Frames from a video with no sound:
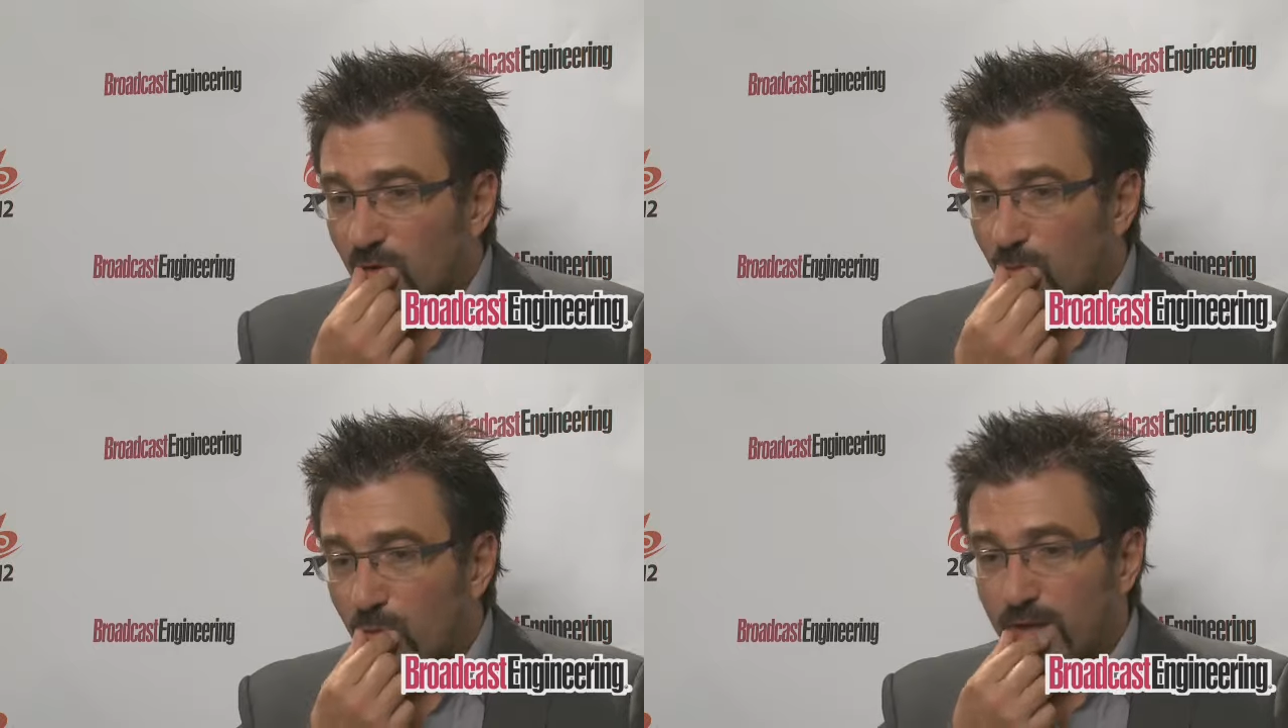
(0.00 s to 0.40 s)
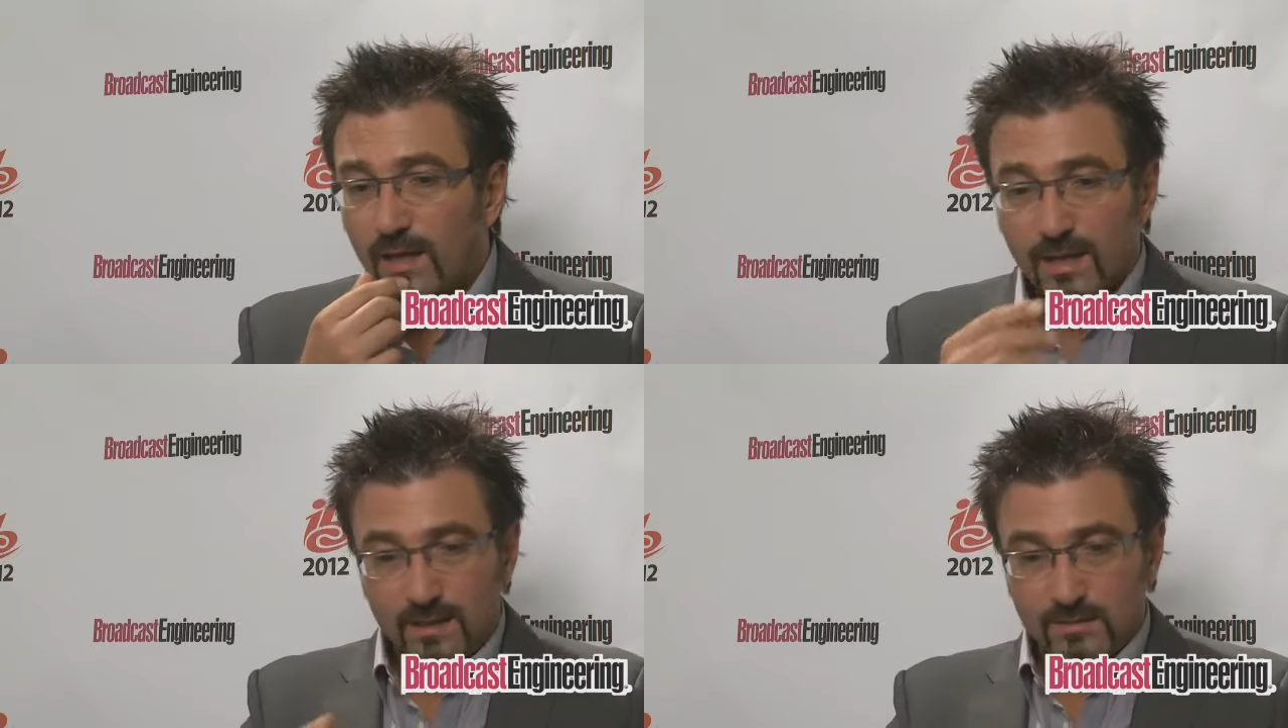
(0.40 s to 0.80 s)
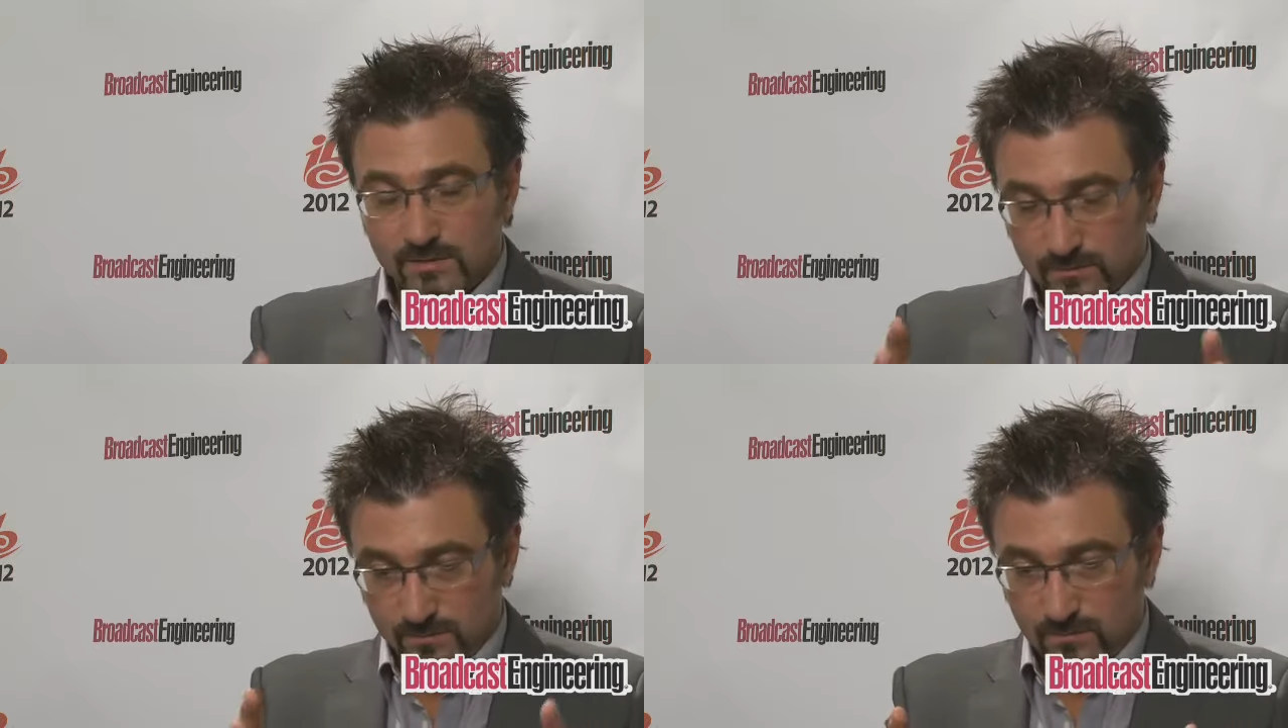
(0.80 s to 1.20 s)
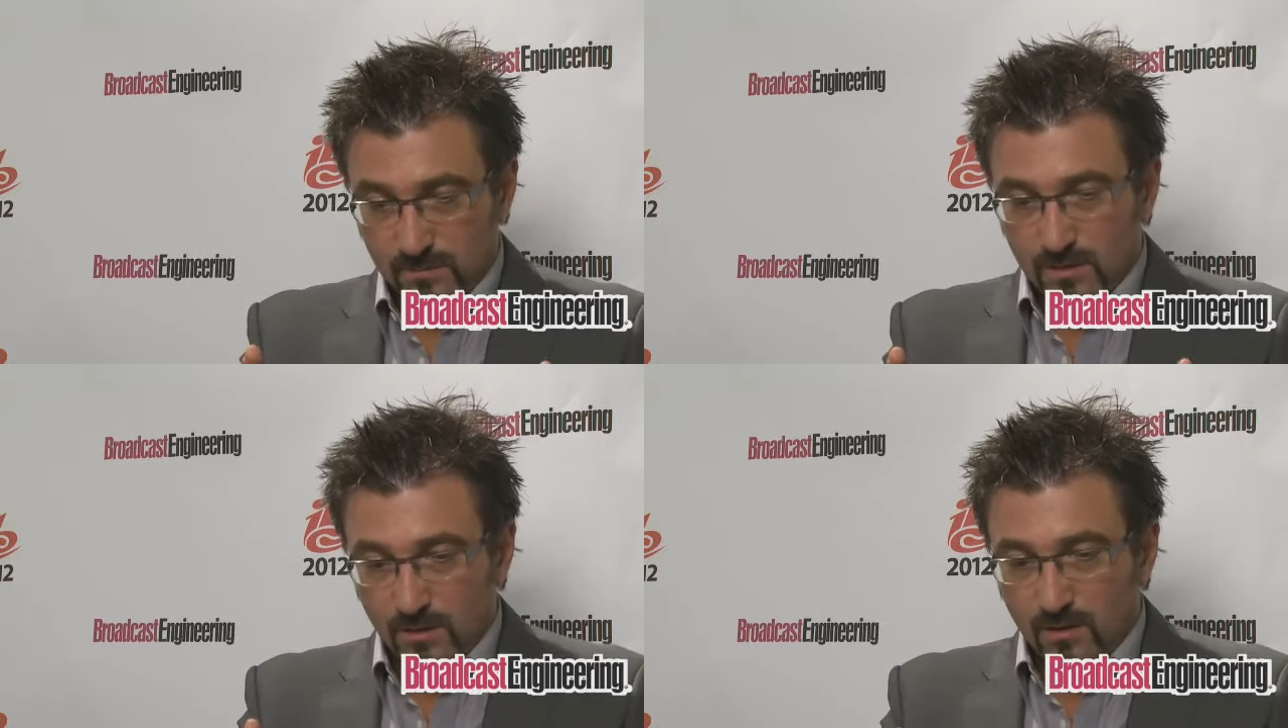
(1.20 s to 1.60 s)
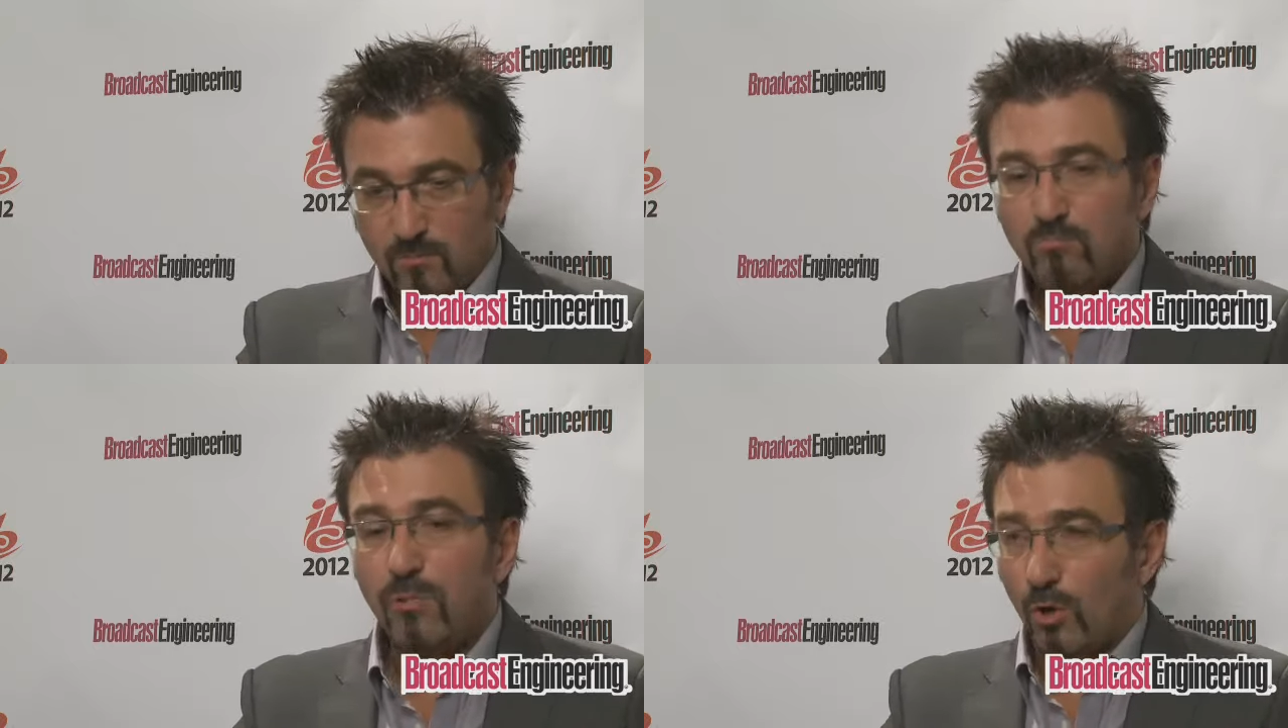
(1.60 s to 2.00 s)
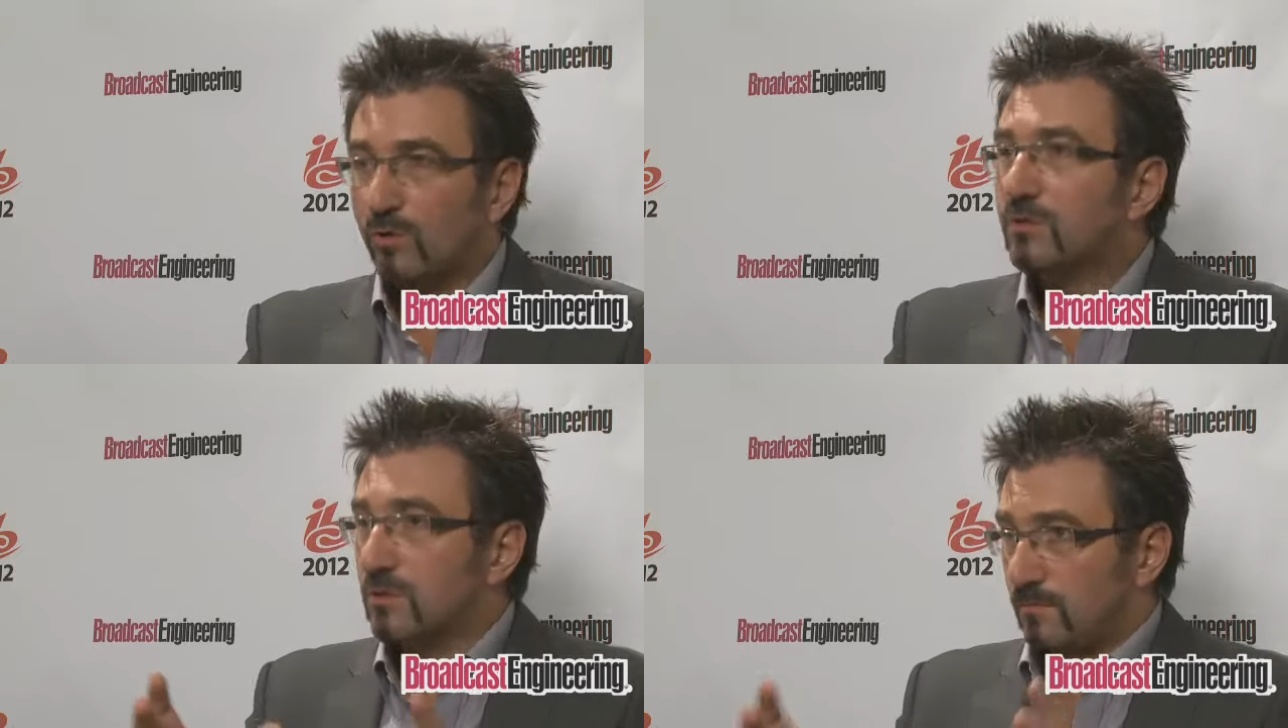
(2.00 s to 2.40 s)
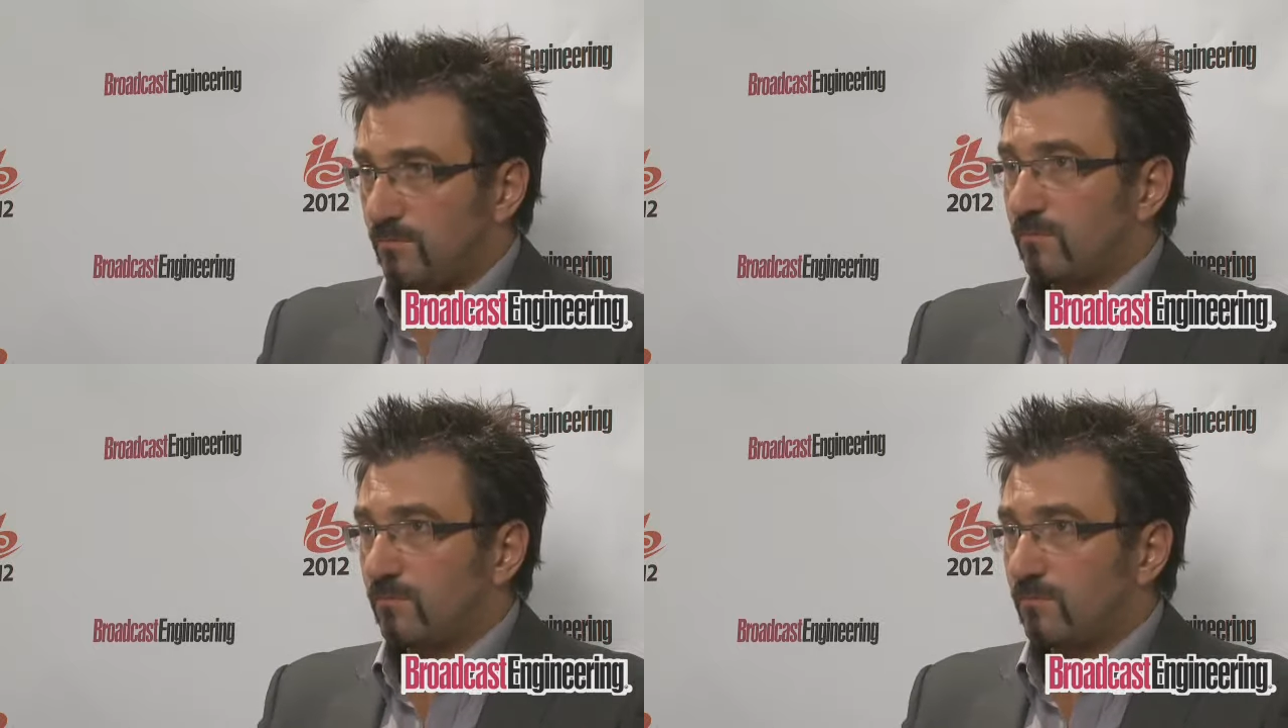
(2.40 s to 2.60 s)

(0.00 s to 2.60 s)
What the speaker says: and we had blocks.